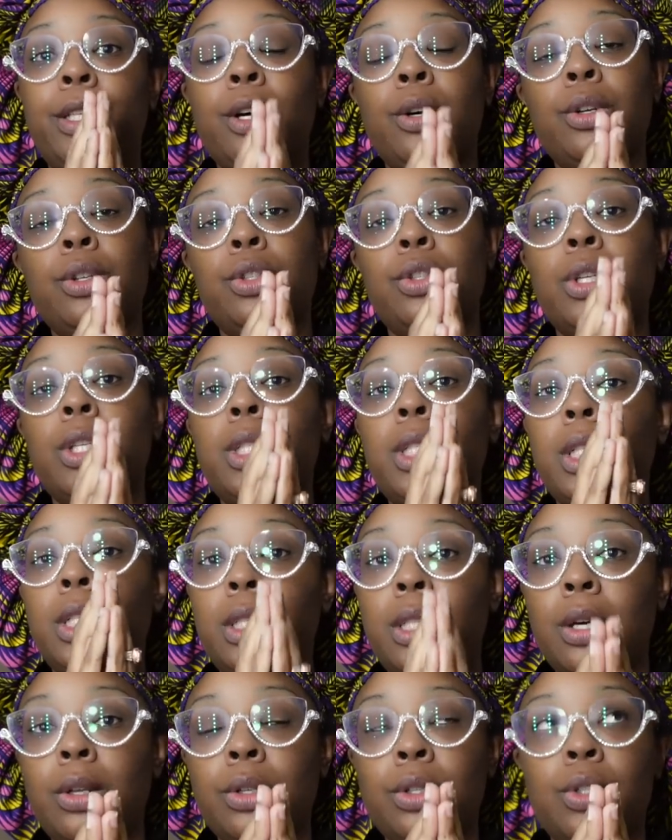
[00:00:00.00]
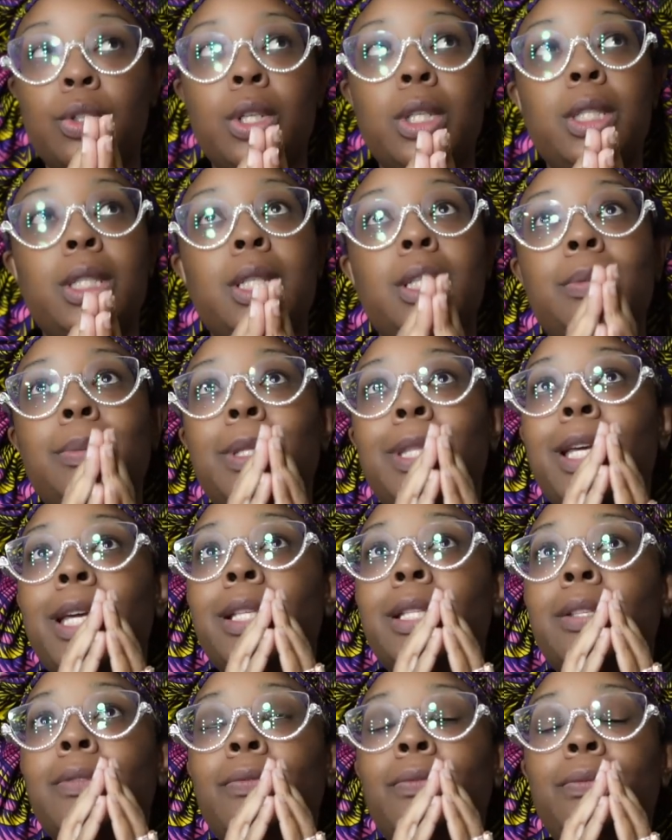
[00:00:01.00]
don't address this, don't address this, but
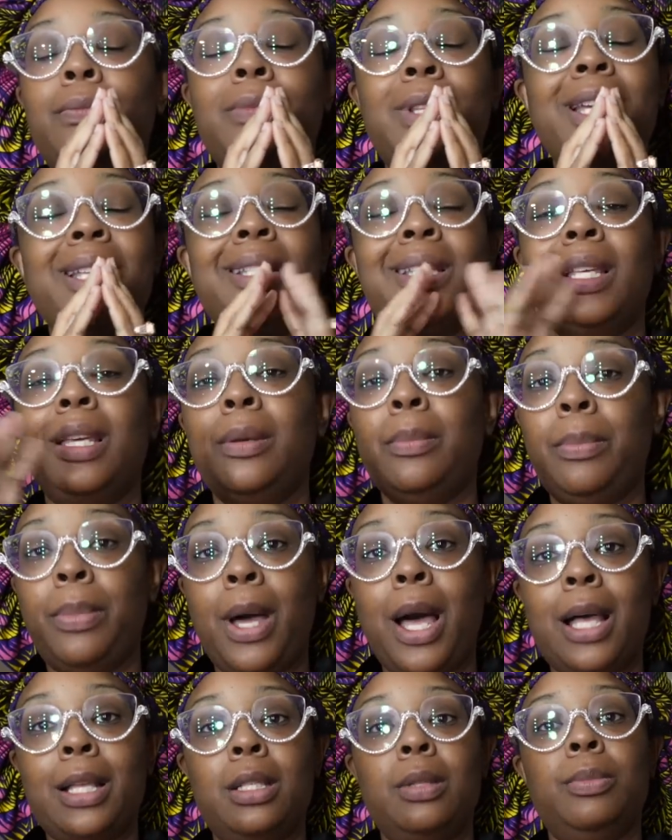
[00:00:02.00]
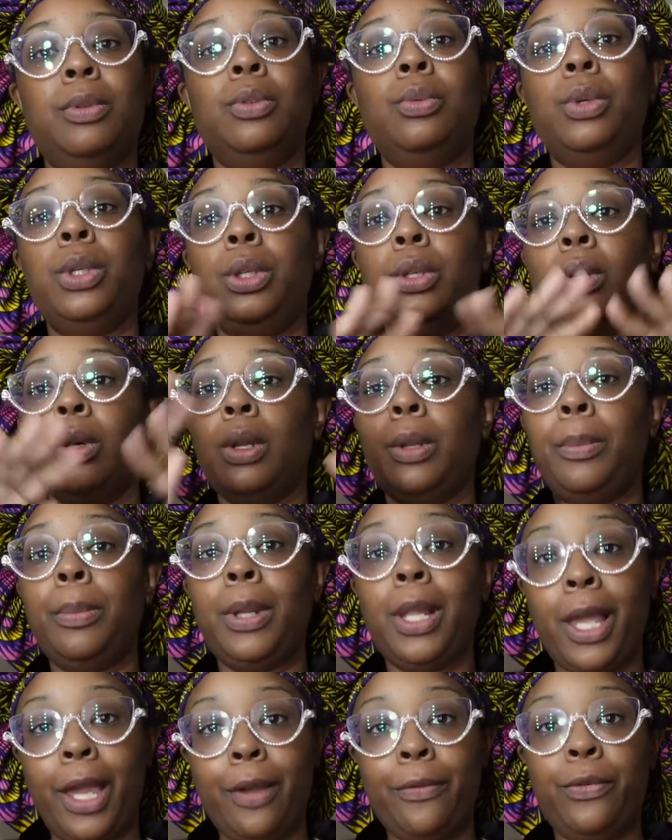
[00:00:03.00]
that's that's impossible when you're on a
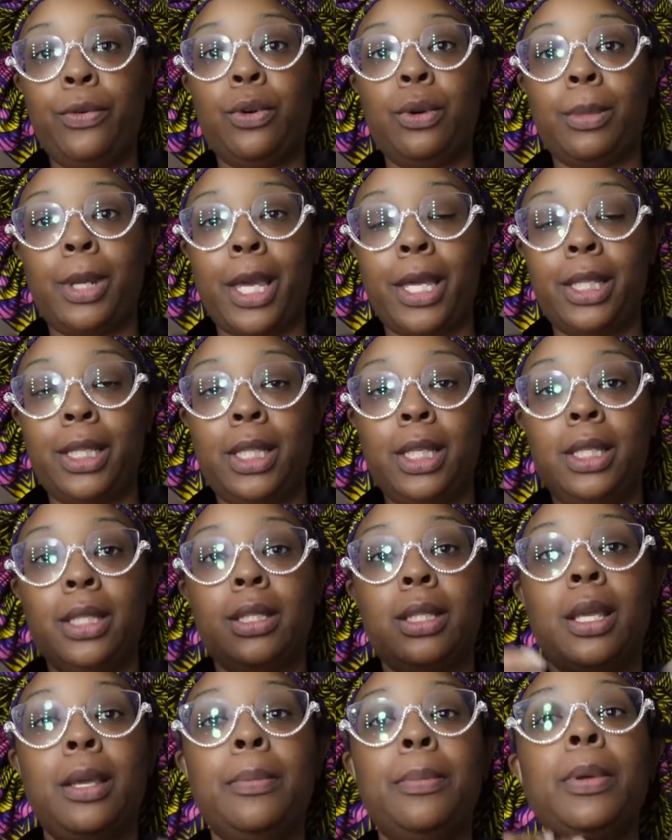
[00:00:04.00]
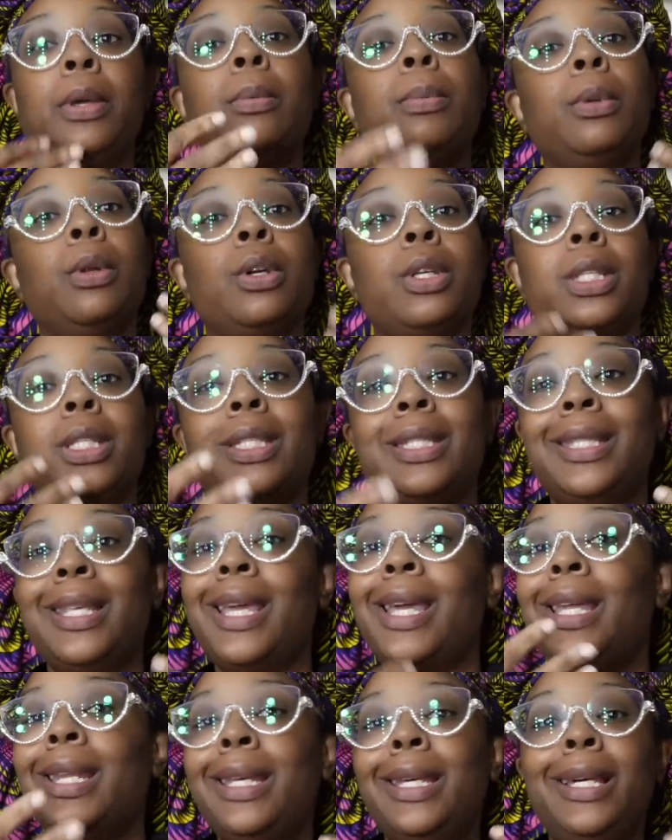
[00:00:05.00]
platform like this and people are
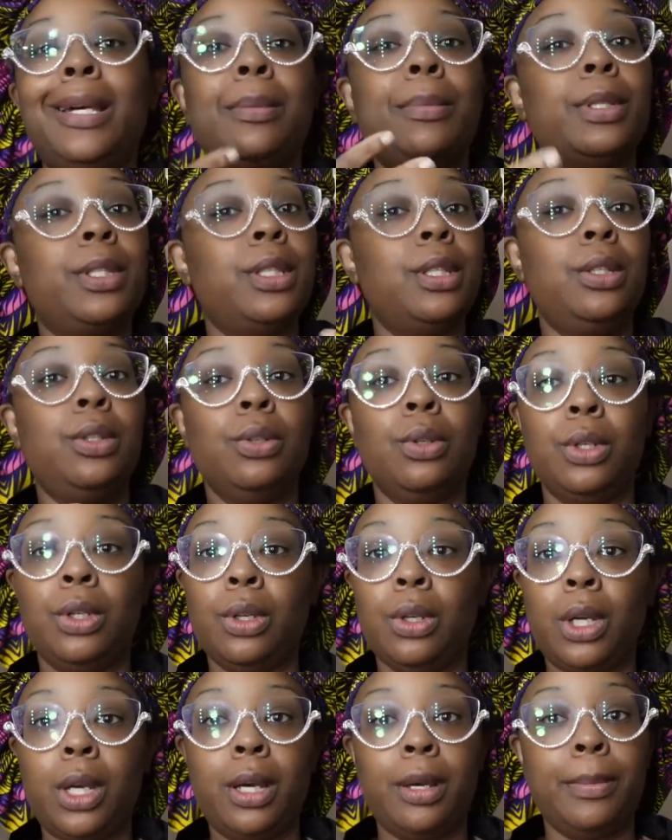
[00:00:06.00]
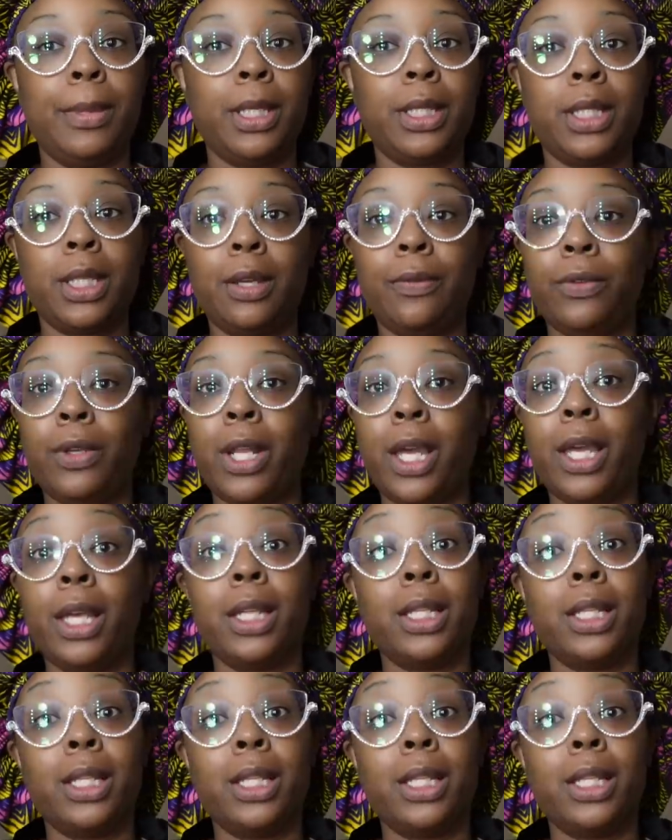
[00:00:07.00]
steady coming to you in your comments every day.